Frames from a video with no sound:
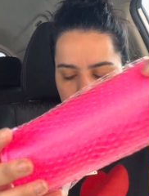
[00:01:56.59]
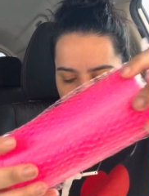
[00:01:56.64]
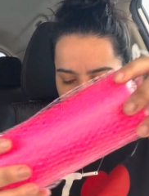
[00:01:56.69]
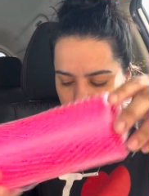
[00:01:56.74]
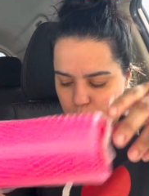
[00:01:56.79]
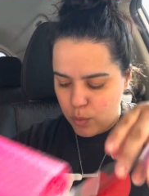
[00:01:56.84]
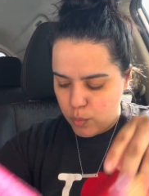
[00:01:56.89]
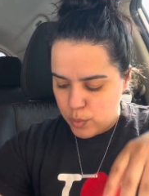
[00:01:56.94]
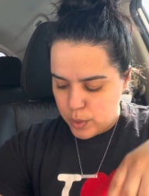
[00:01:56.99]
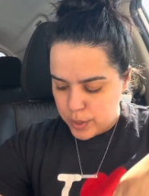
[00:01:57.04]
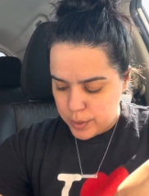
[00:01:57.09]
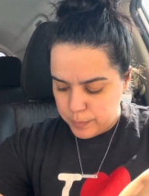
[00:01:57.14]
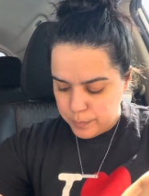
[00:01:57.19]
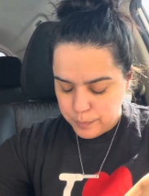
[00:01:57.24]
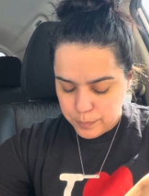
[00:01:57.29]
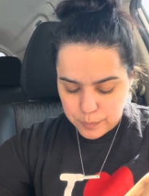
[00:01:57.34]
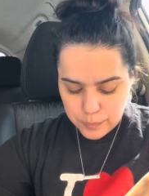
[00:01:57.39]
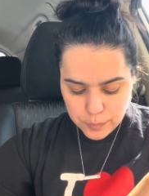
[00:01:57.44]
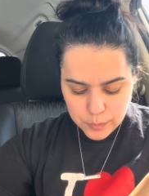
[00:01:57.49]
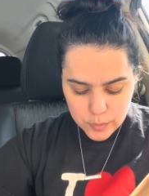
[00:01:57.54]
pink one.
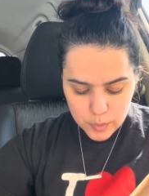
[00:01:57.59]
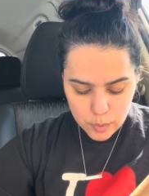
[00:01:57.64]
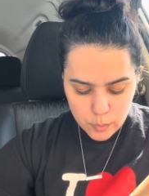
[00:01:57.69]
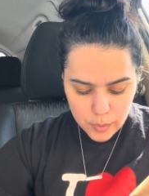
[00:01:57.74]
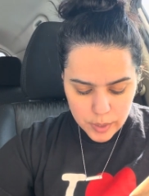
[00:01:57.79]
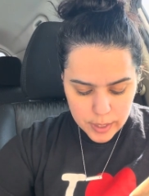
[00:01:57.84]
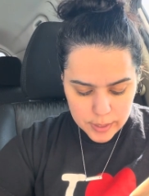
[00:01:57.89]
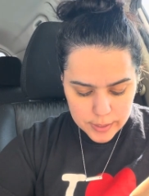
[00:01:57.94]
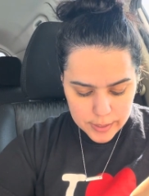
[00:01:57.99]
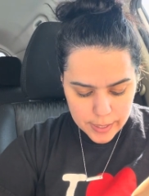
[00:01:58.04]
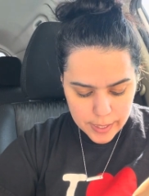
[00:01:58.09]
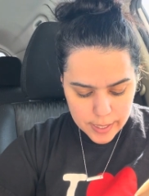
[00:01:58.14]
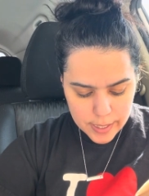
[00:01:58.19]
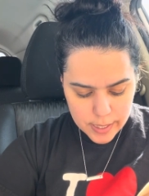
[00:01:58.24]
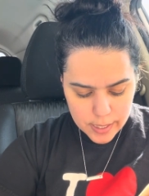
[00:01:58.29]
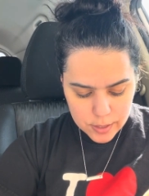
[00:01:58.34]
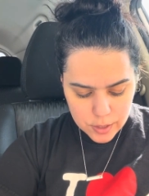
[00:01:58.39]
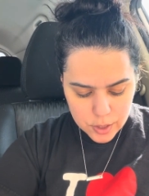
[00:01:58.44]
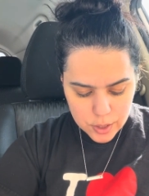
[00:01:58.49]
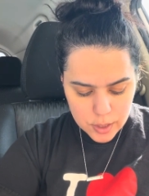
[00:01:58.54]
got
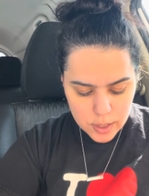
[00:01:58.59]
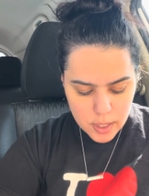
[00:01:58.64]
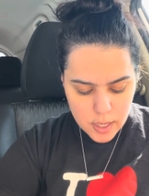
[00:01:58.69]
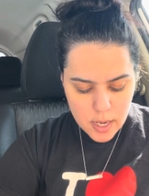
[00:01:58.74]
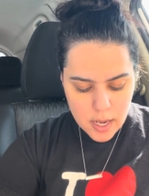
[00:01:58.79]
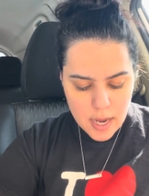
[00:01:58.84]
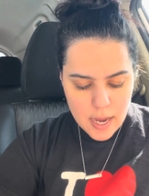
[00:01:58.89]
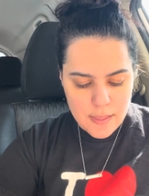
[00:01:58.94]
that.